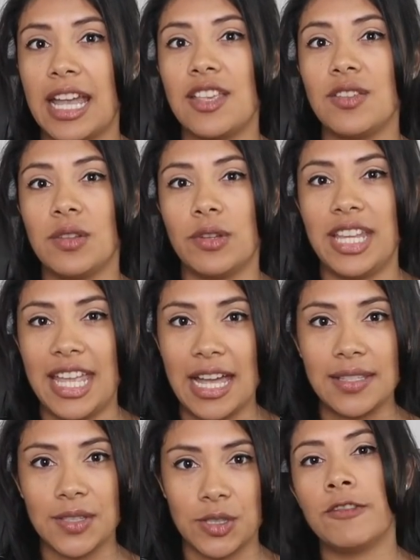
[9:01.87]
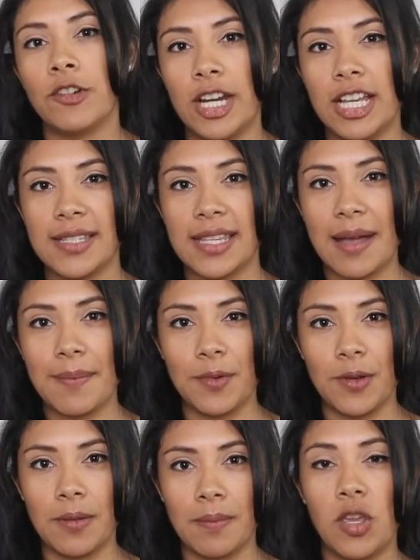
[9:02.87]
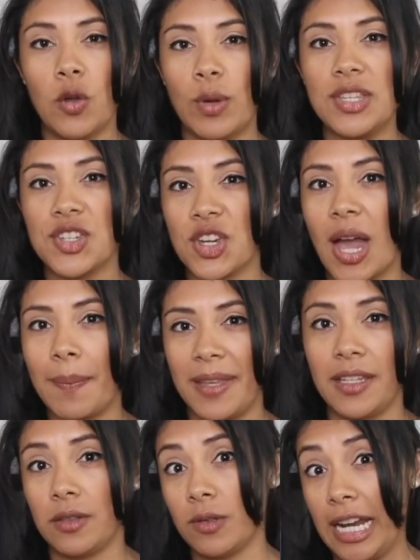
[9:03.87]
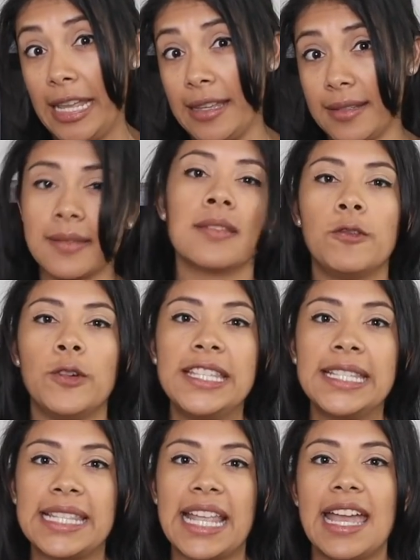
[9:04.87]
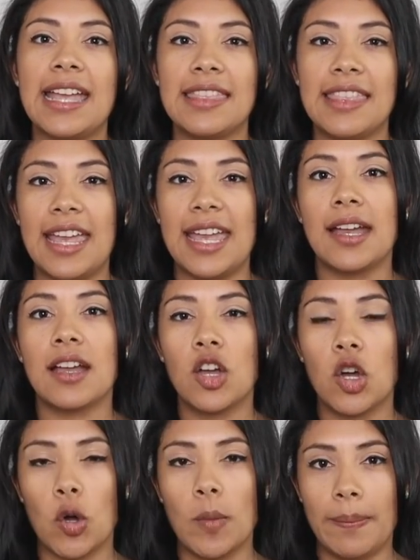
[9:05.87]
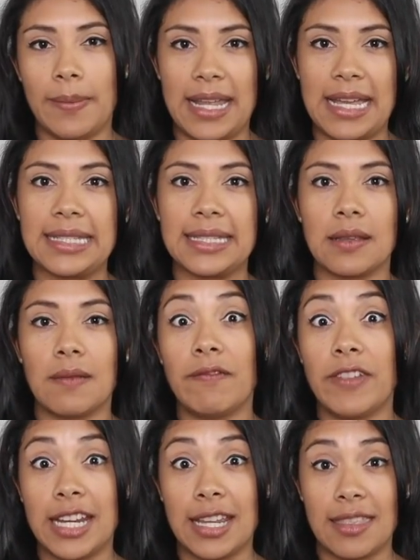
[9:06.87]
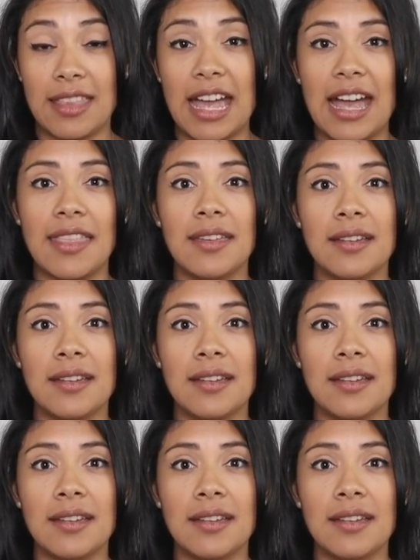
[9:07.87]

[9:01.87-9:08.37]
that you know the answer. For example, you went shopping, right? Fuiste de compras, ¿verdad?